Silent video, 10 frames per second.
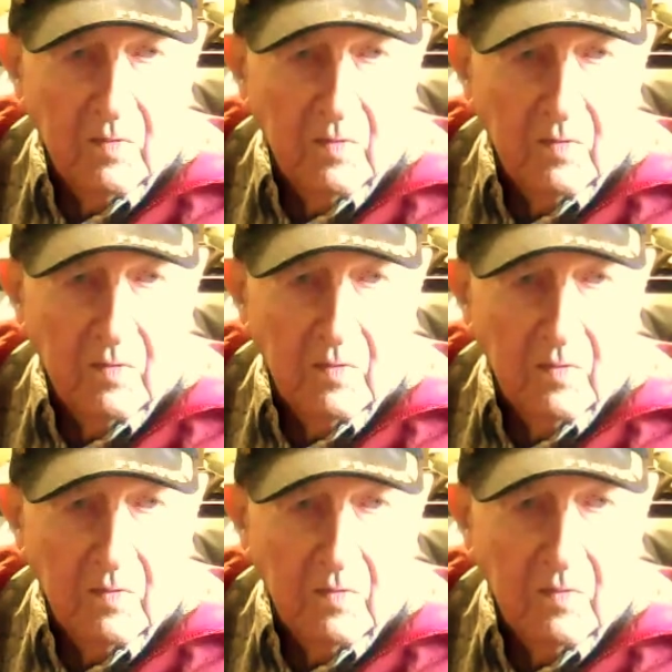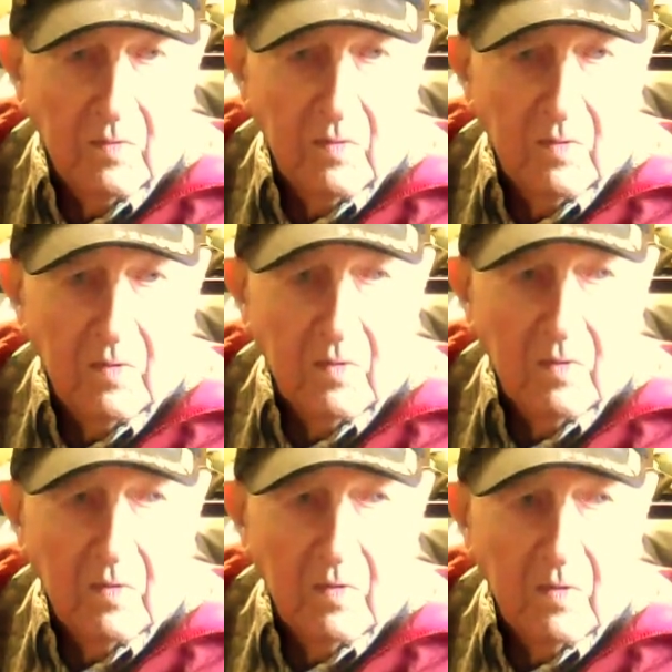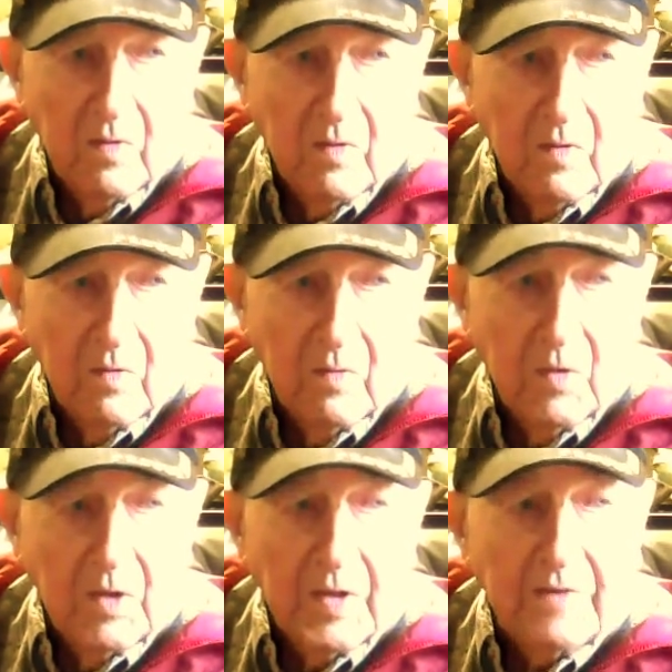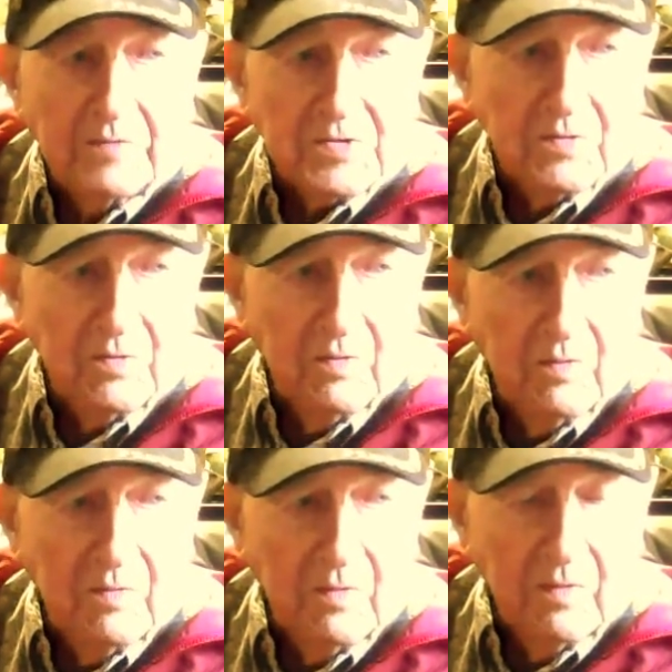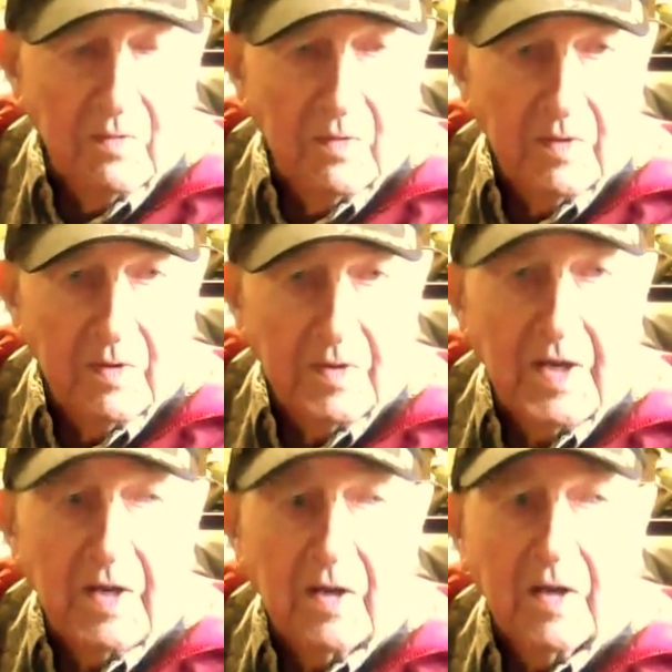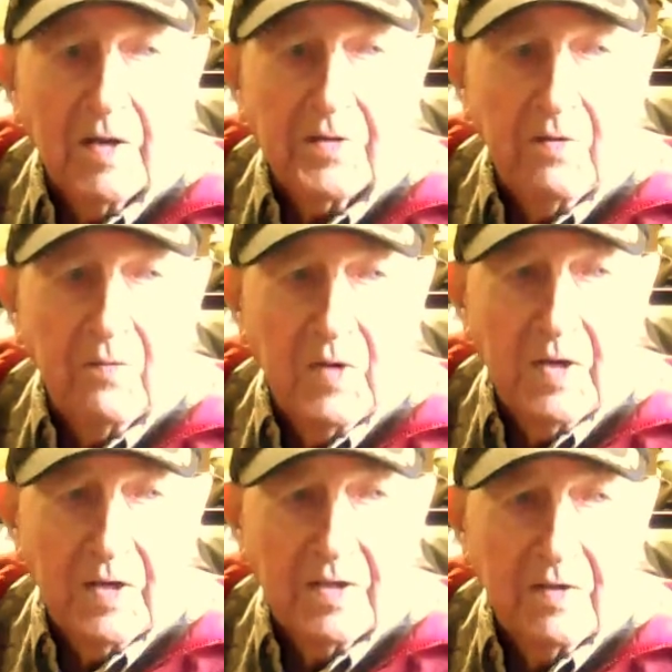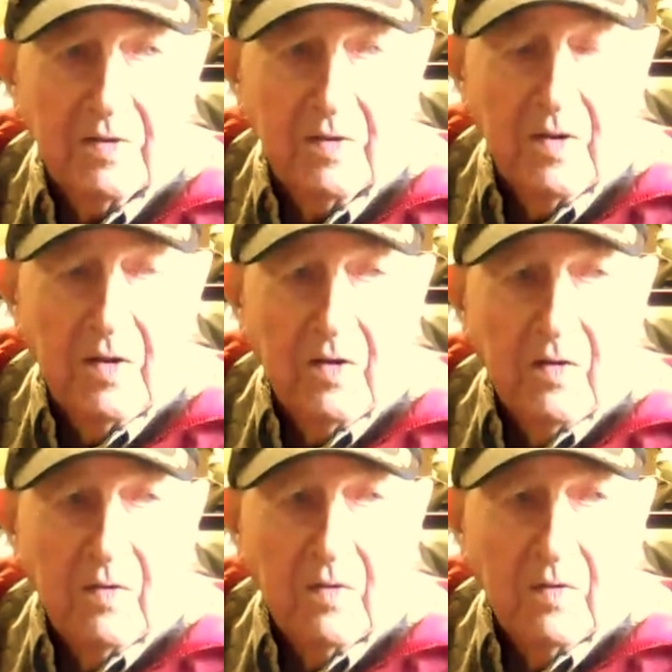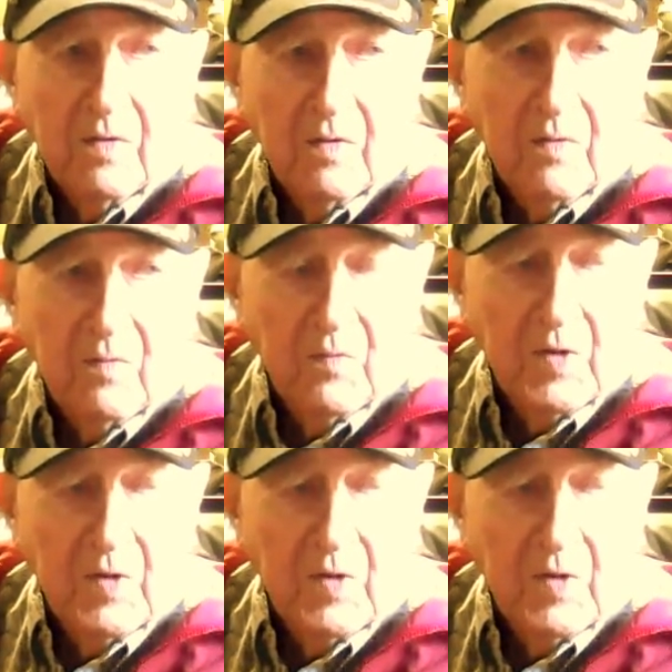recon well, that group, was, or yeah, he was within well, the 102nd Recon group.